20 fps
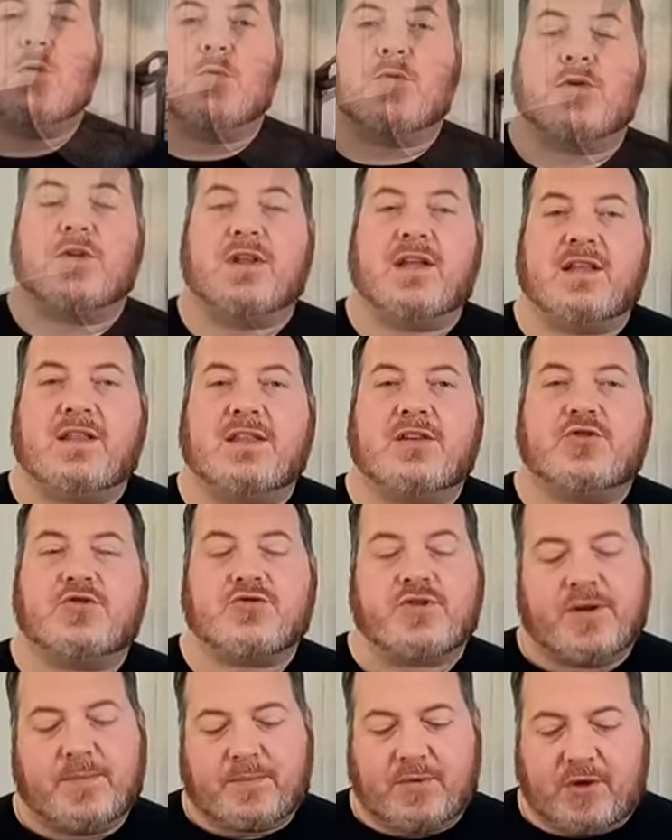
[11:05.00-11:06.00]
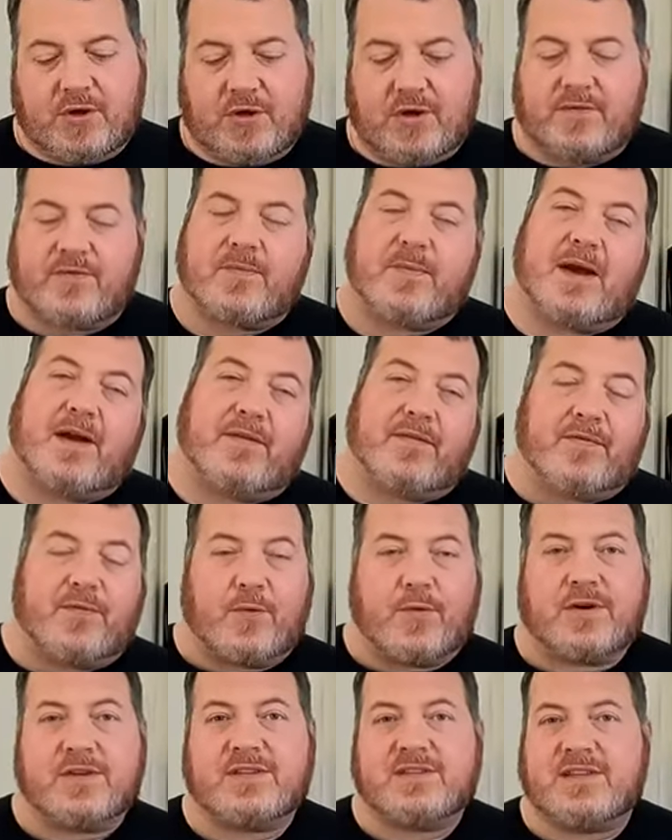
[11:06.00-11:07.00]
We're going to let this shrimp cook for about
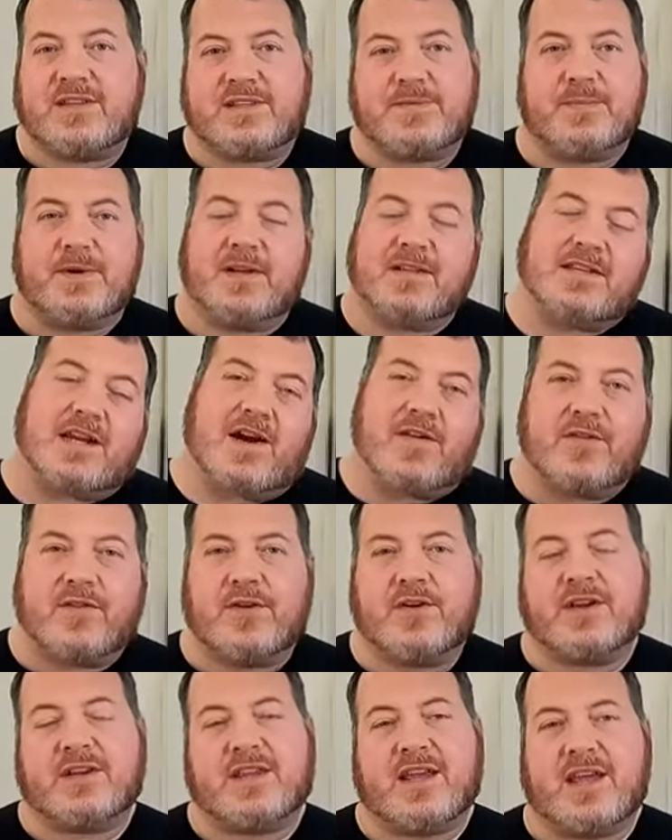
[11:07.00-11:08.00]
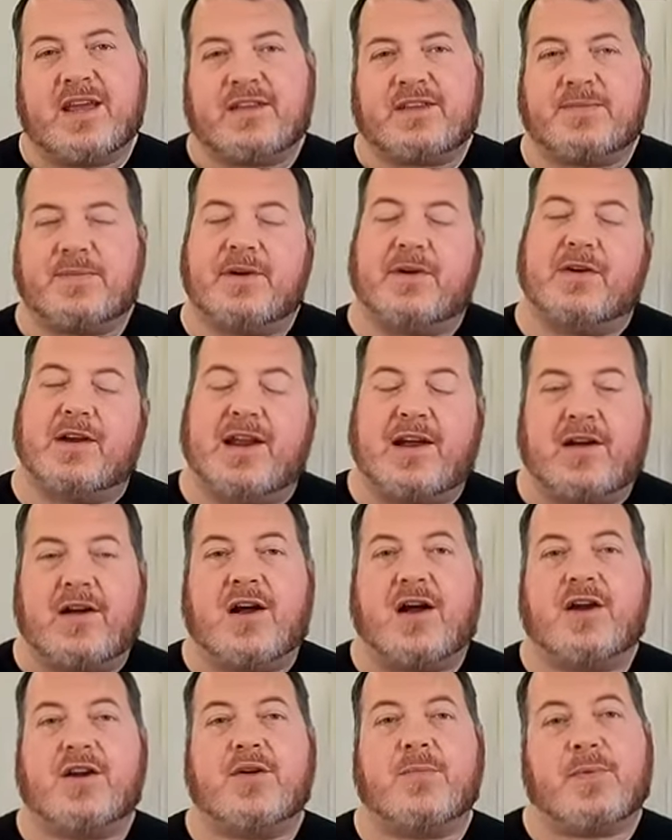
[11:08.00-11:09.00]
4 to 6 minutes, however long it takes, depending on how
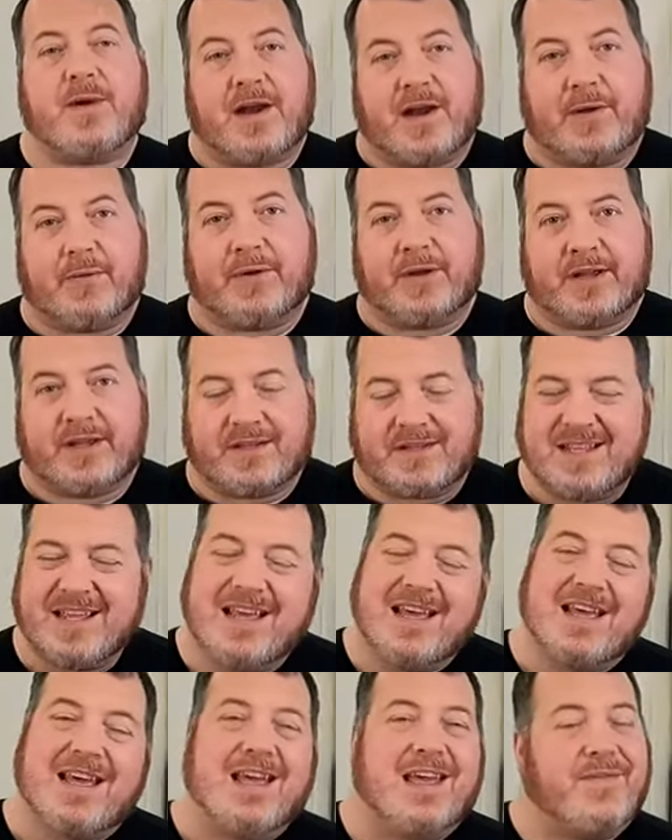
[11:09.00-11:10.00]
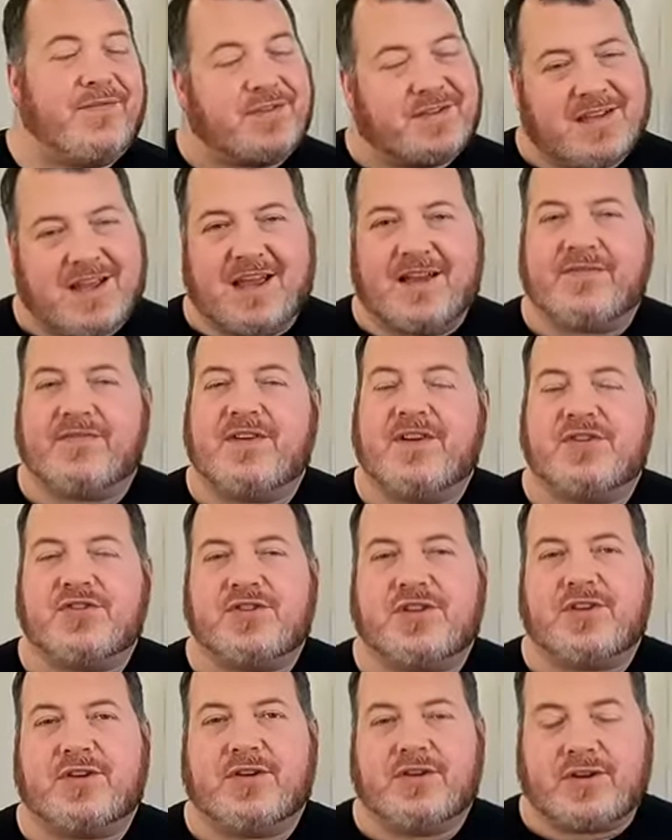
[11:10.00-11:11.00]
hot your pot was. If it's not
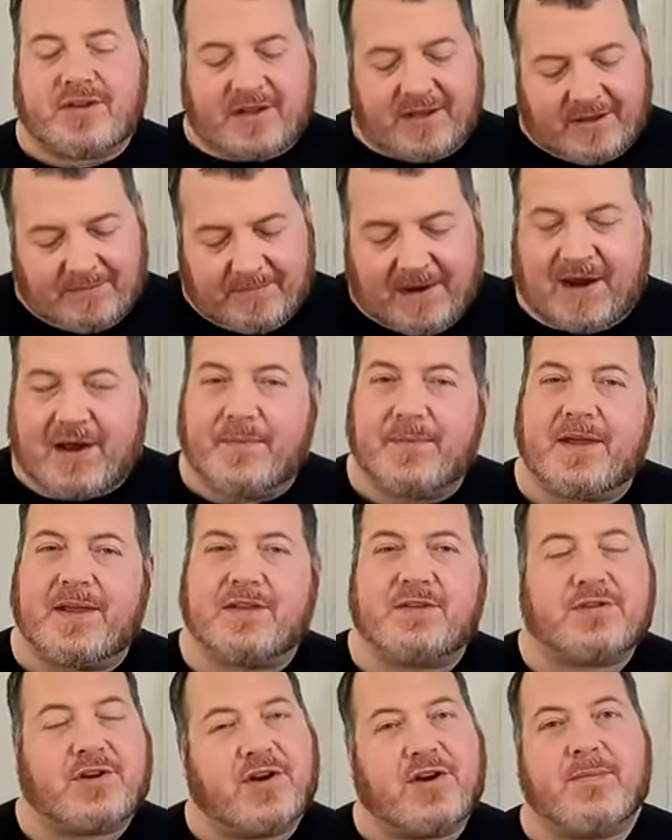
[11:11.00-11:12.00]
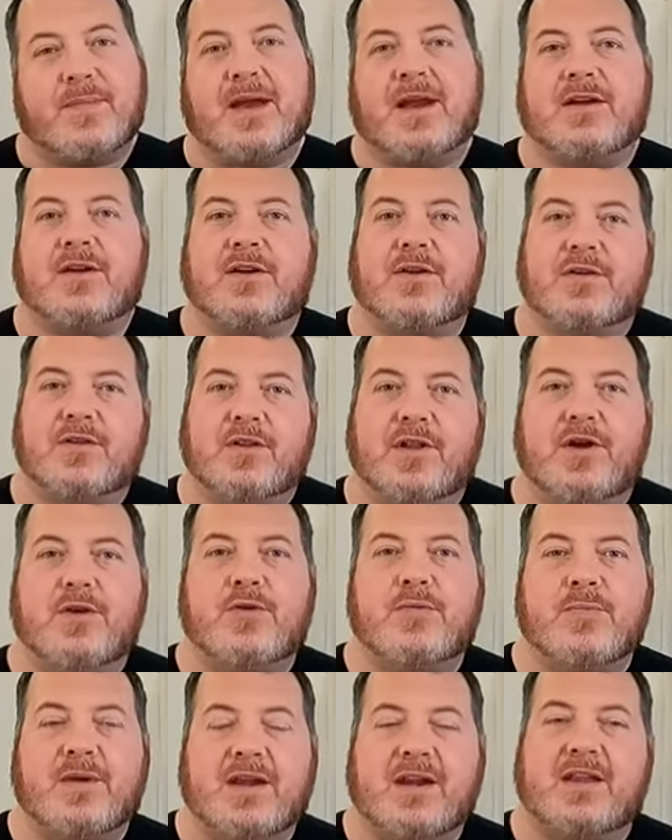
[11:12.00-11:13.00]
finishing cooking, by all means, turn it back on to
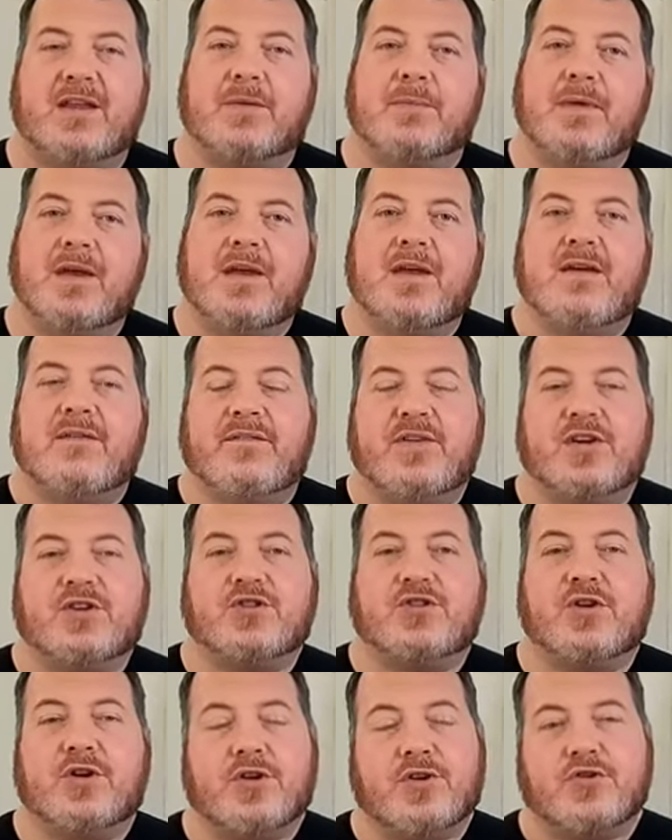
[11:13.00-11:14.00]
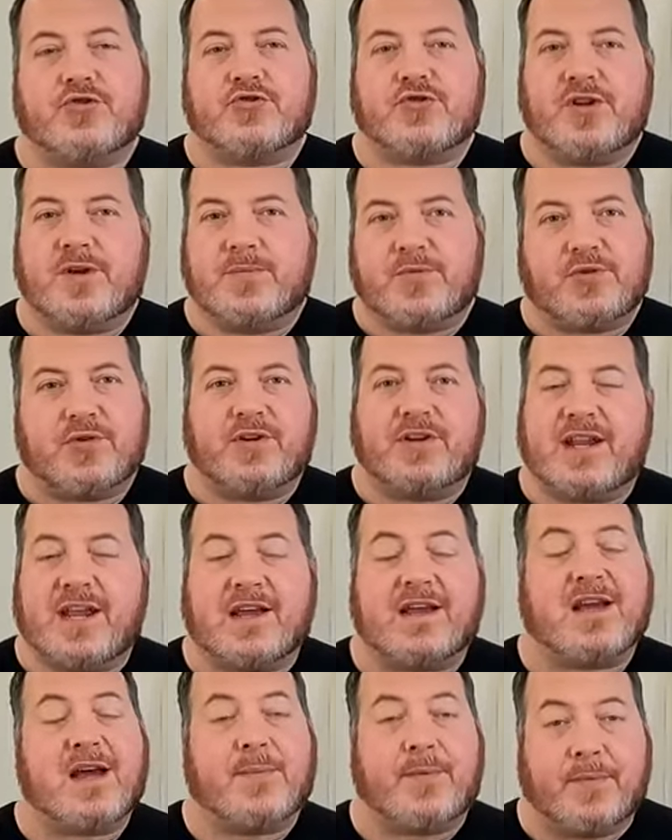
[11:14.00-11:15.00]
low to medium. Finish cooking your shrimp. It'll only
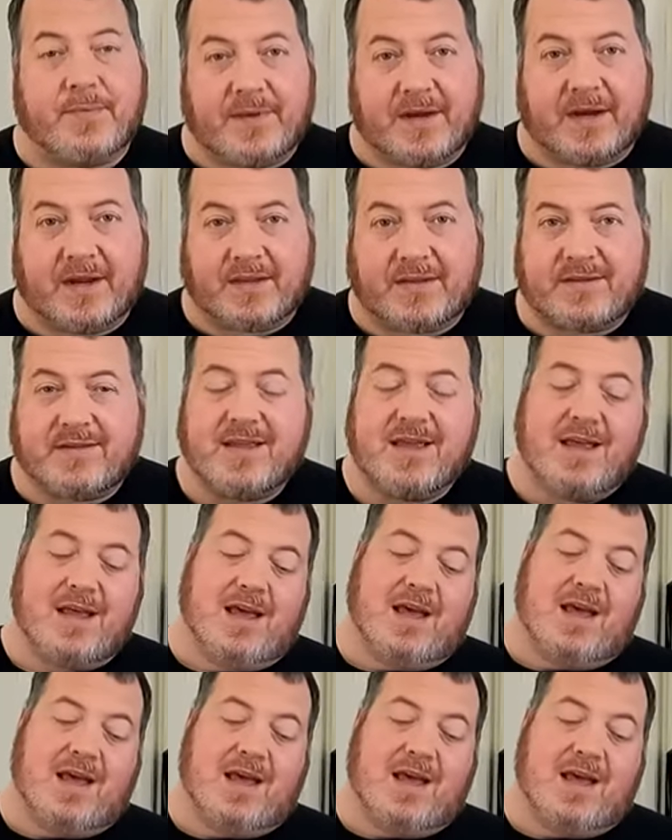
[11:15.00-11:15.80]
take a couple minutes.